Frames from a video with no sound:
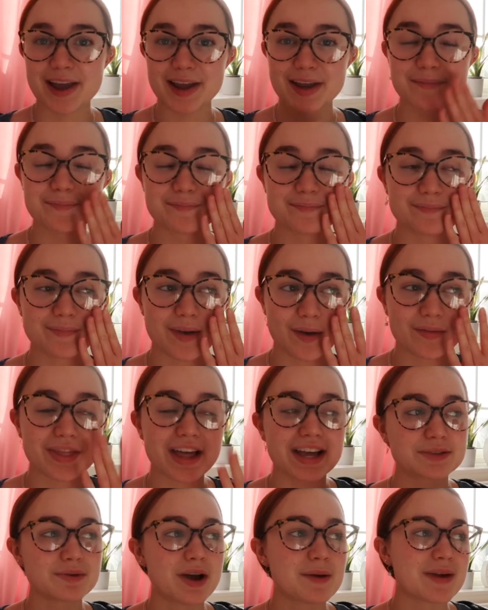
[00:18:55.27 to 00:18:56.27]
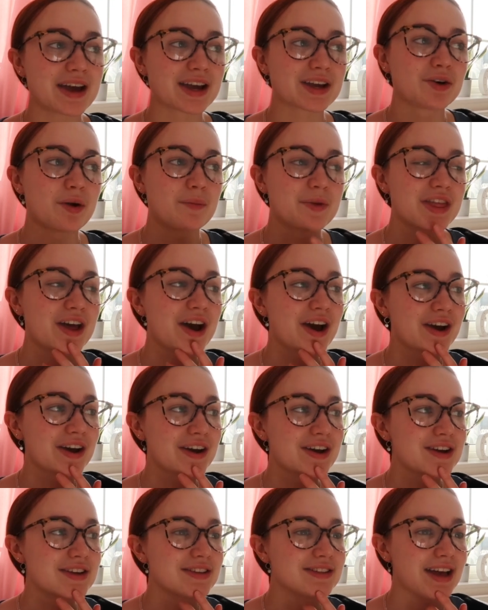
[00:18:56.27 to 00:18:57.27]
like that's why Megan got me
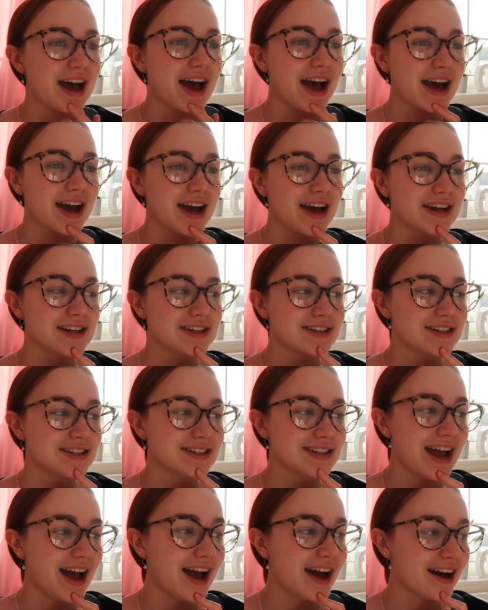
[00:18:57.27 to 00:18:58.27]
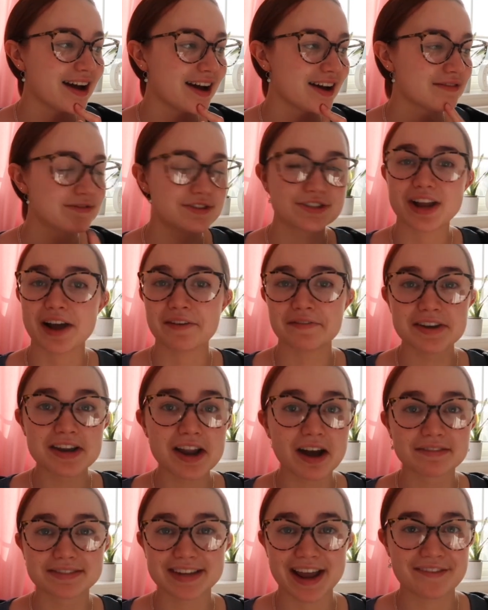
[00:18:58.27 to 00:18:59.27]
those and yeah I've just, I've
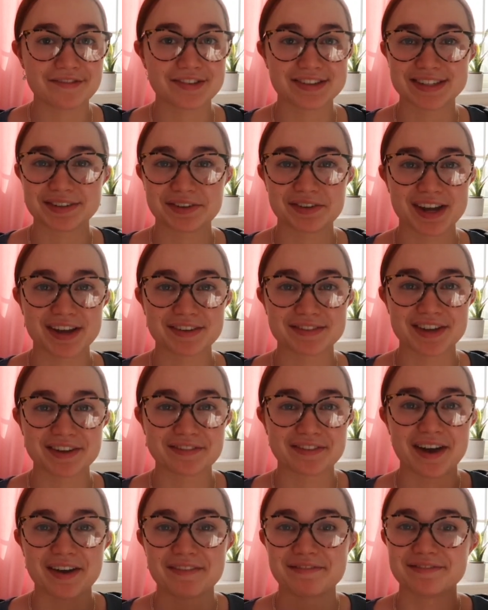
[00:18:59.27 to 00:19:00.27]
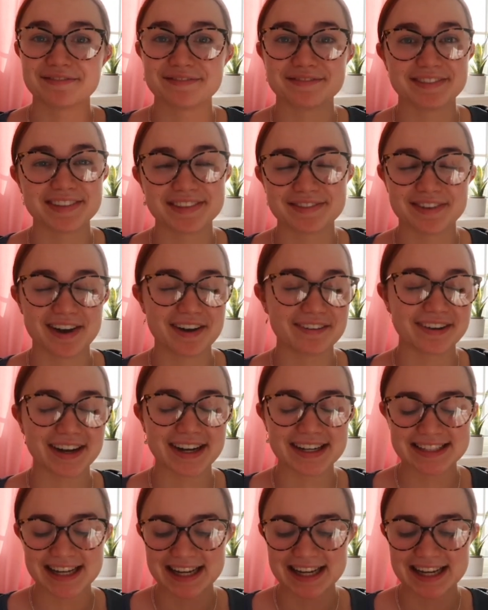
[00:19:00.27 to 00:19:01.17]
loved every single gift so far it's very very